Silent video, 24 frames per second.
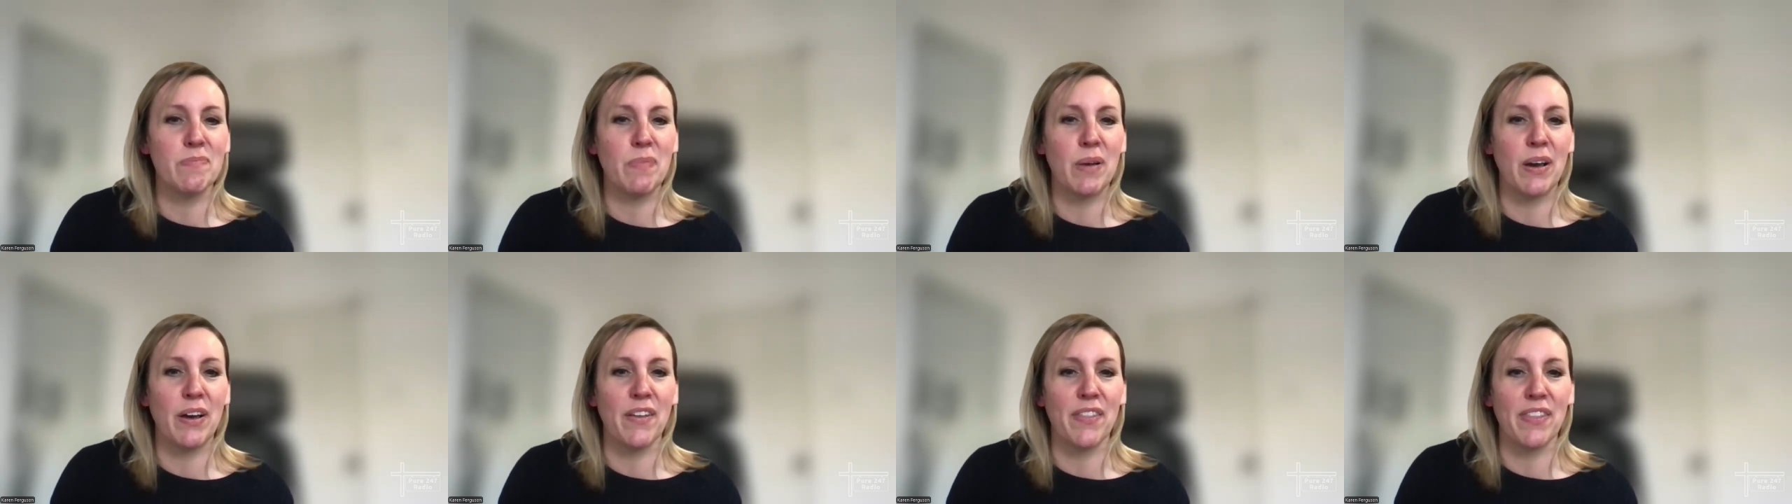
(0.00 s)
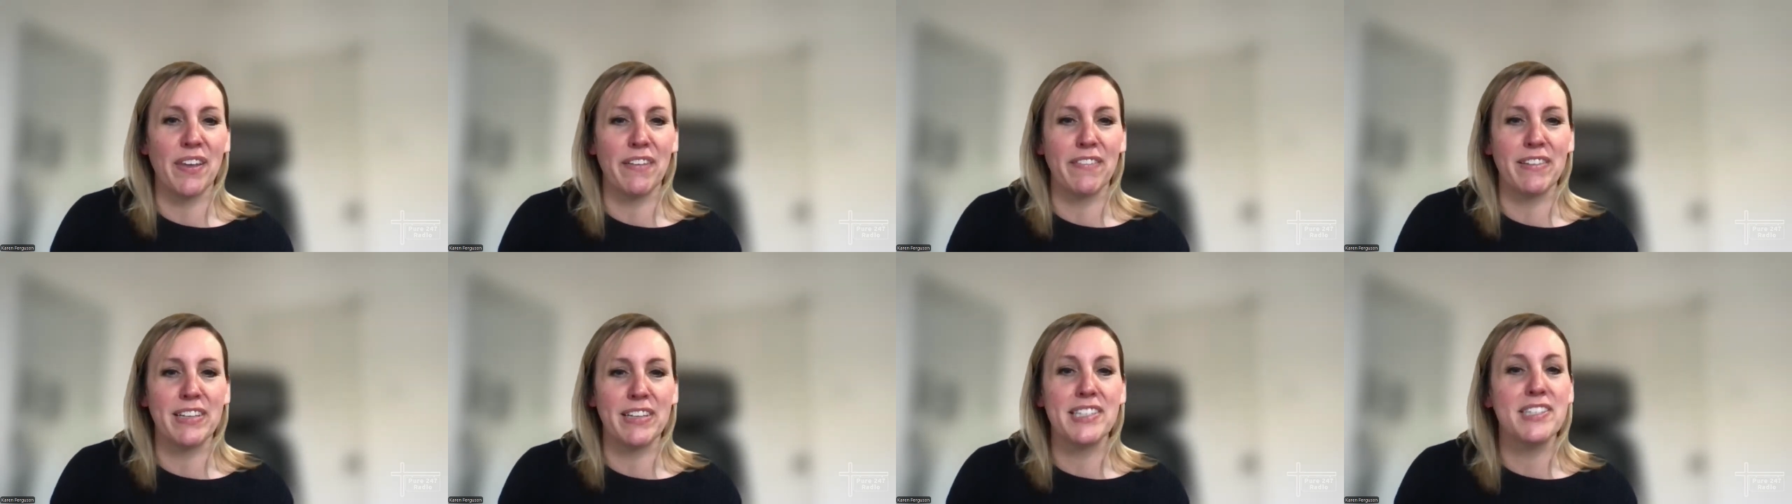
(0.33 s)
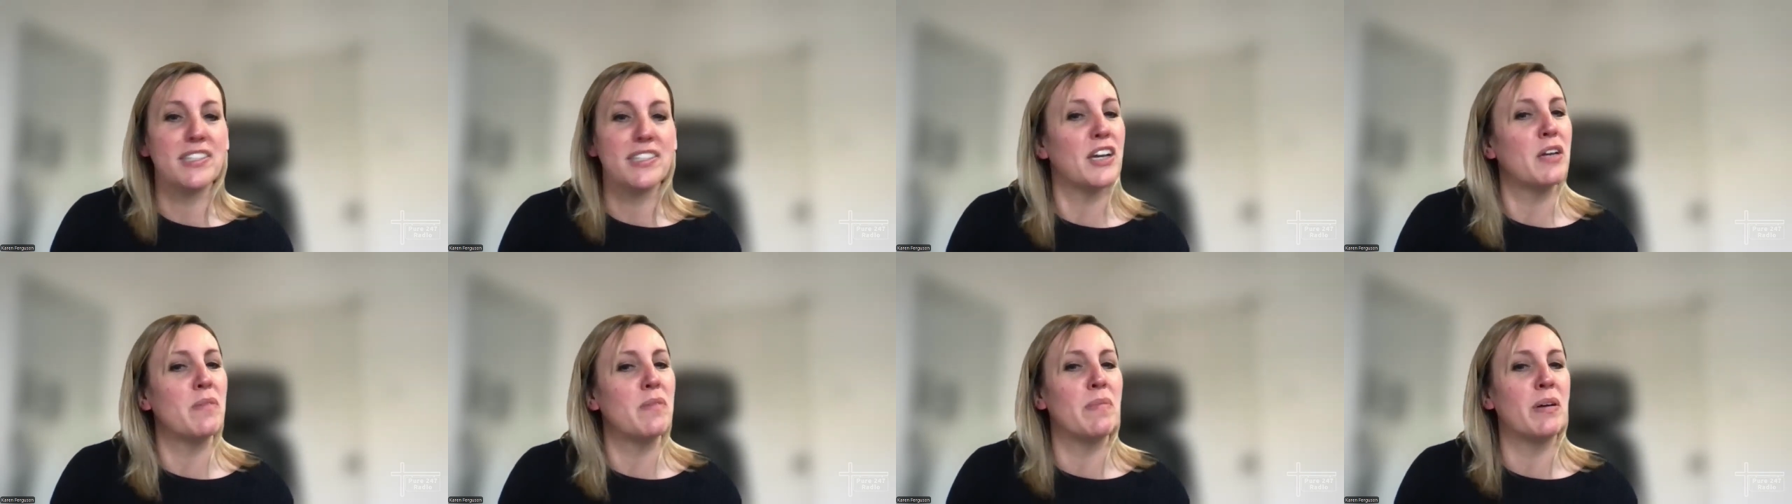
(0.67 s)
but there is
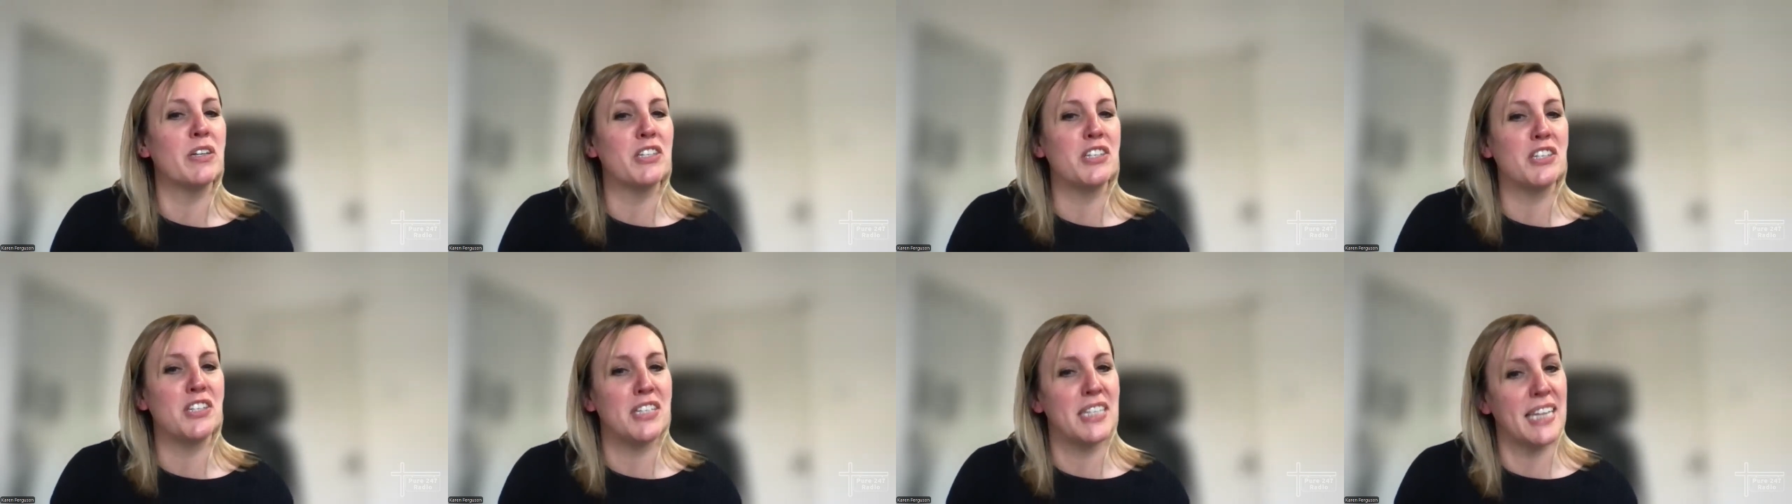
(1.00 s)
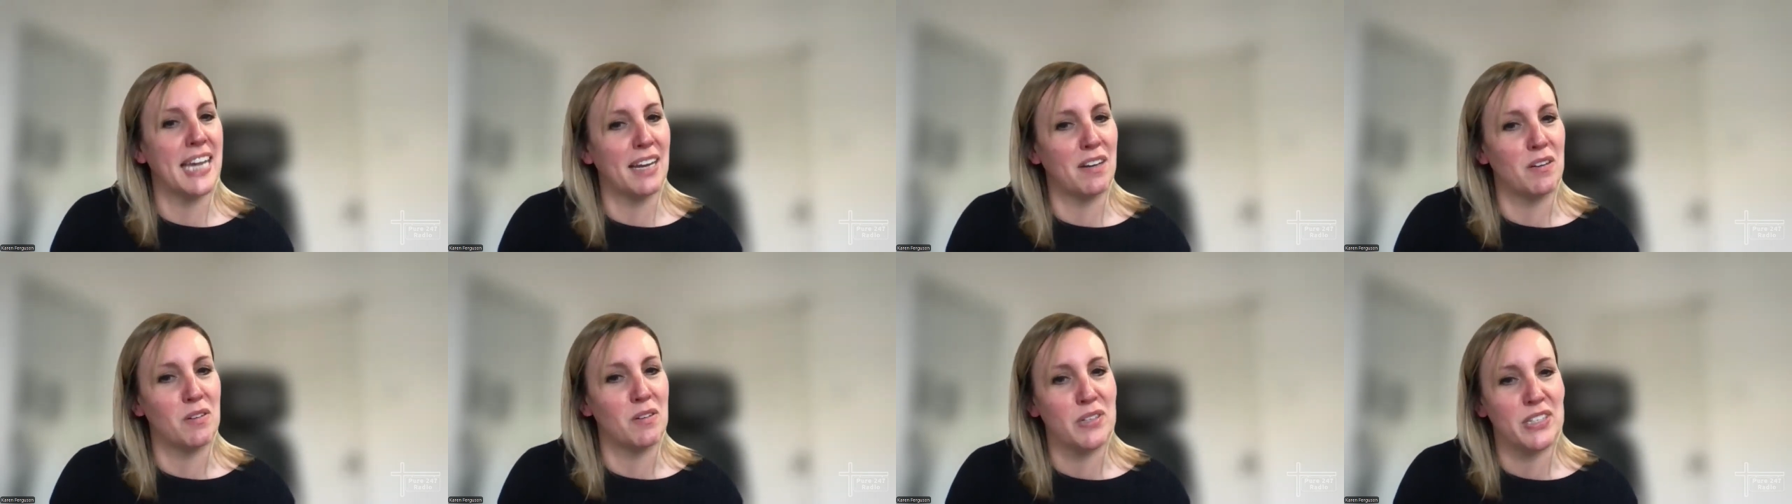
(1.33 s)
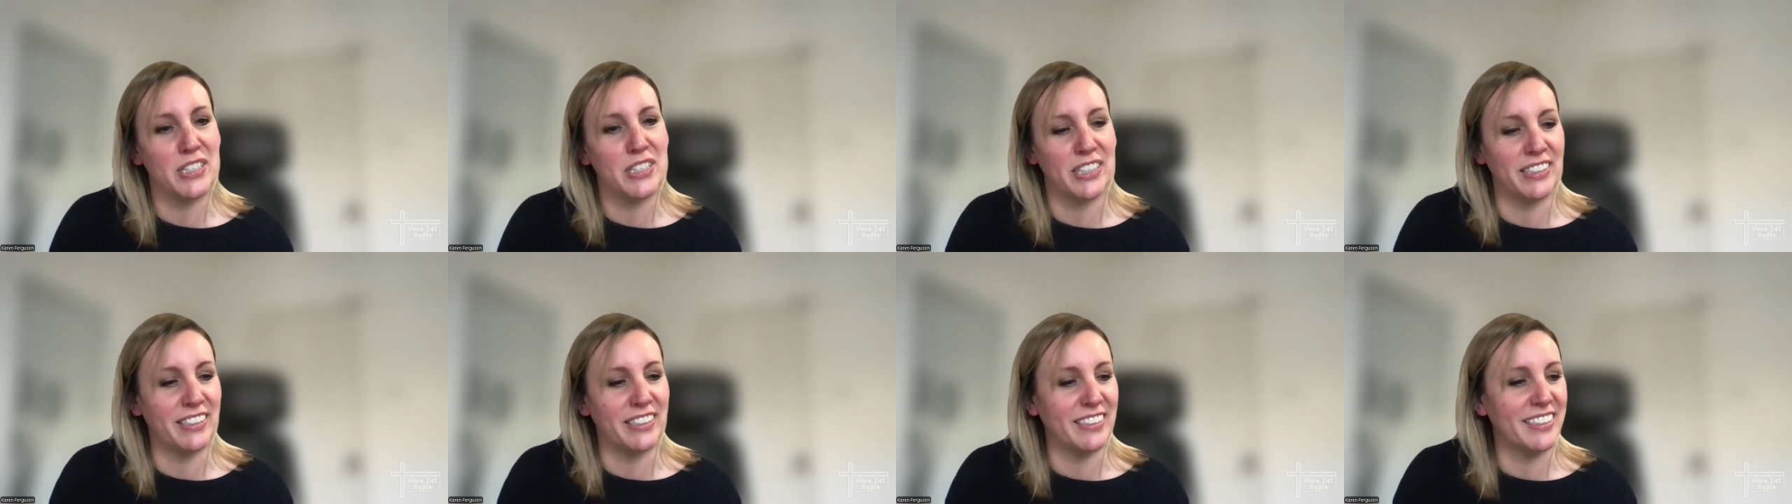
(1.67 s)
so much
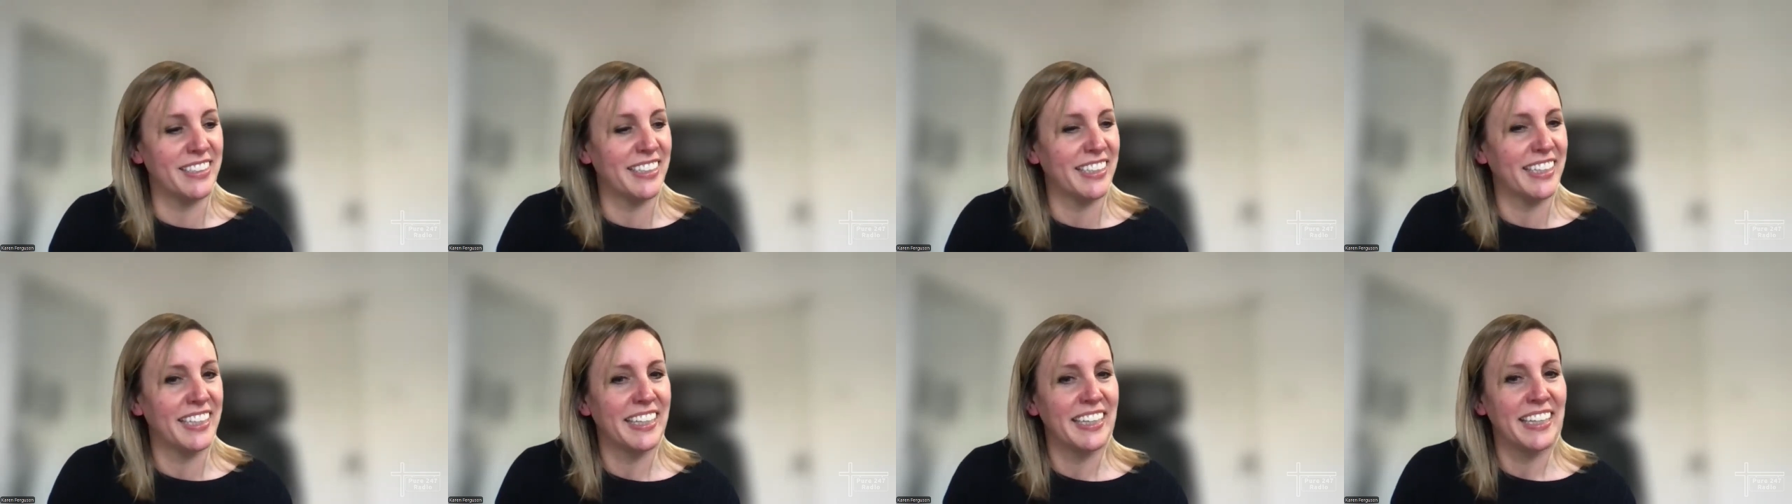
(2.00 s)
doubt and